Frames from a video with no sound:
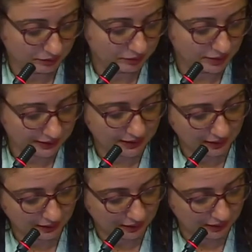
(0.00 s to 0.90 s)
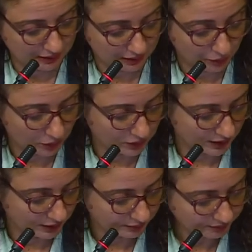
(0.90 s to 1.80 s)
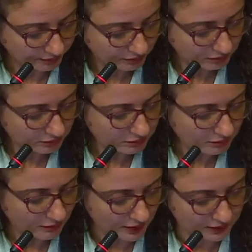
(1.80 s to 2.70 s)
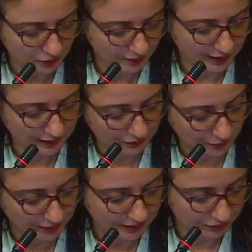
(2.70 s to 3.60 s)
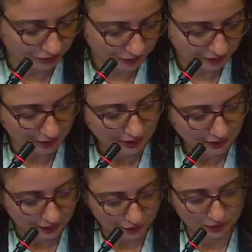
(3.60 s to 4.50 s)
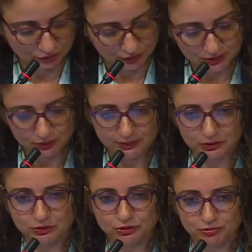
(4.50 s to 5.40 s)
basically supporting. So the accountability for not only for Israel but also